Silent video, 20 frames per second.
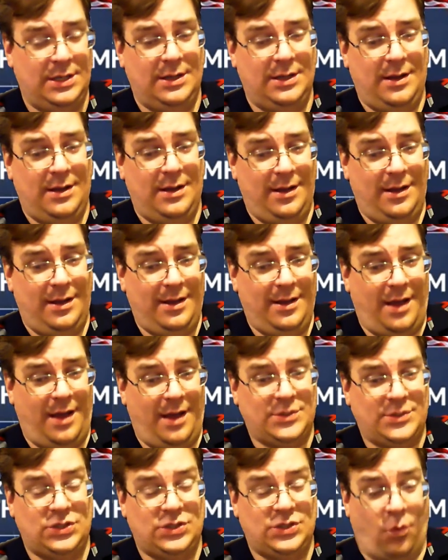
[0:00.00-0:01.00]
I'm
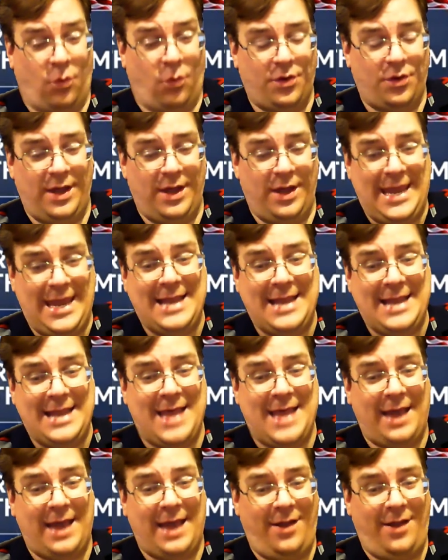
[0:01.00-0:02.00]
sort of in
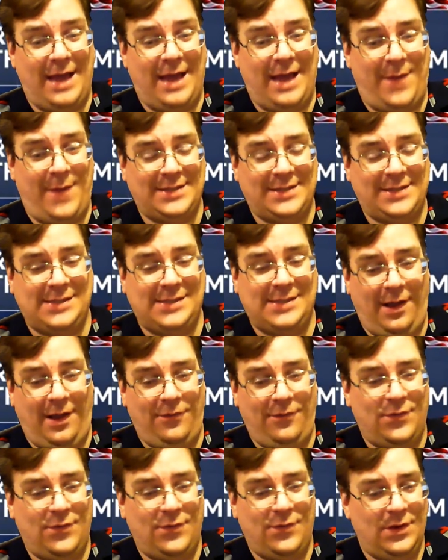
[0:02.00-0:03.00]
that line
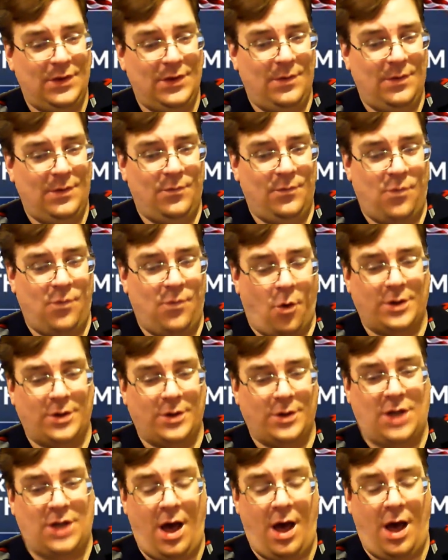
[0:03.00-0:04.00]
myself, more as
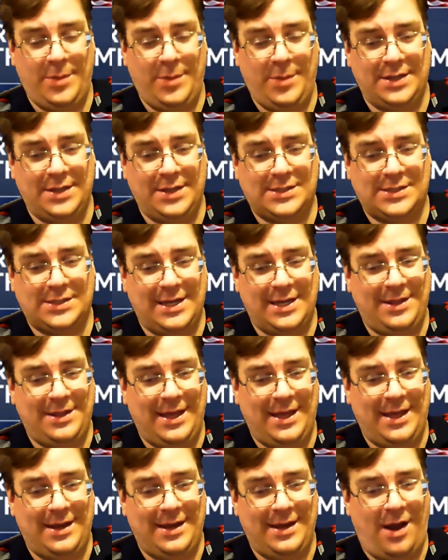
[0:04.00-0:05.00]
a hobbyist and
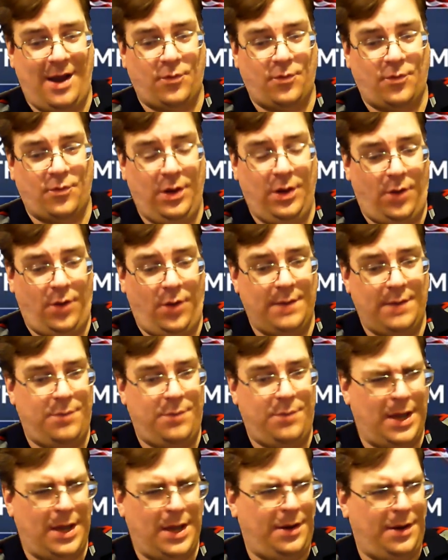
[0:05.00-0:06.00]
then a real one.
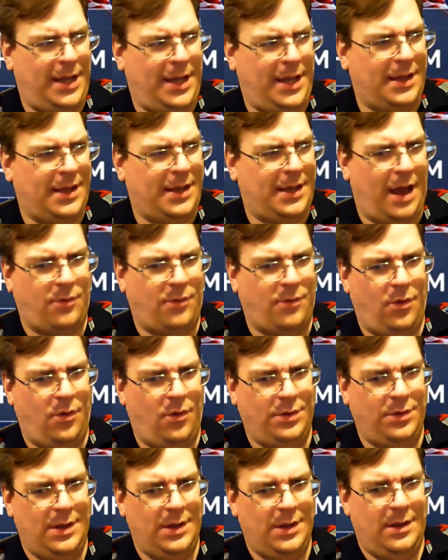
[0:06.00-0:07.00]
But like I
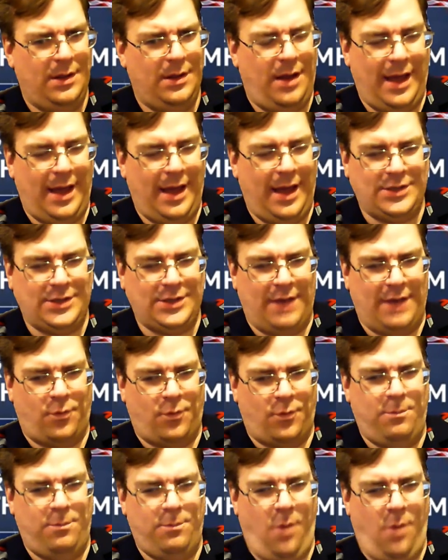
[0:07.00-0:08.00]
actually have
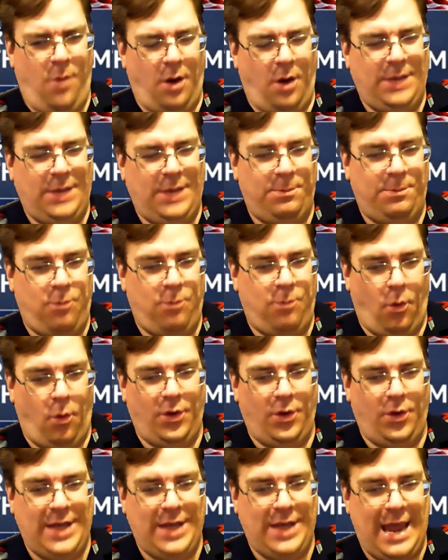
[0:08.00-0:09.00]
a
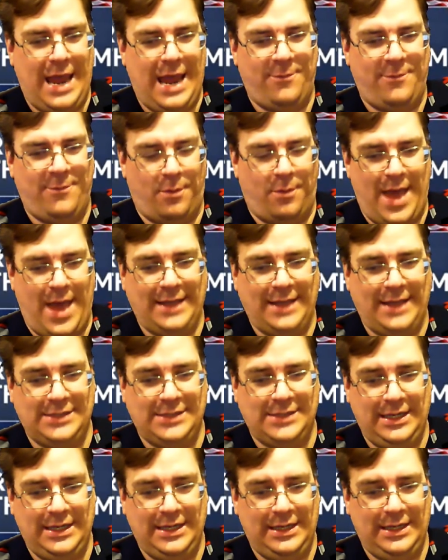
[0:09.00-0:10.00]
board game for a
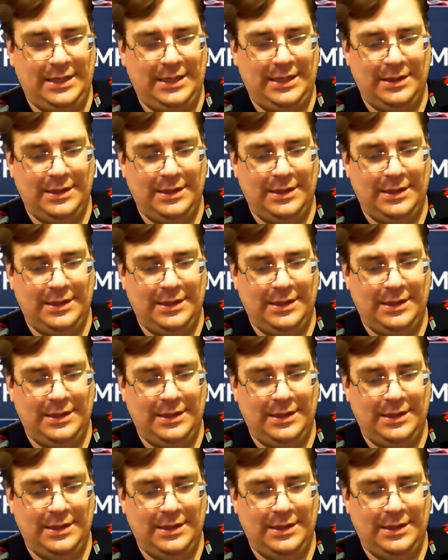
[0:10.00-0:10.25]
magazine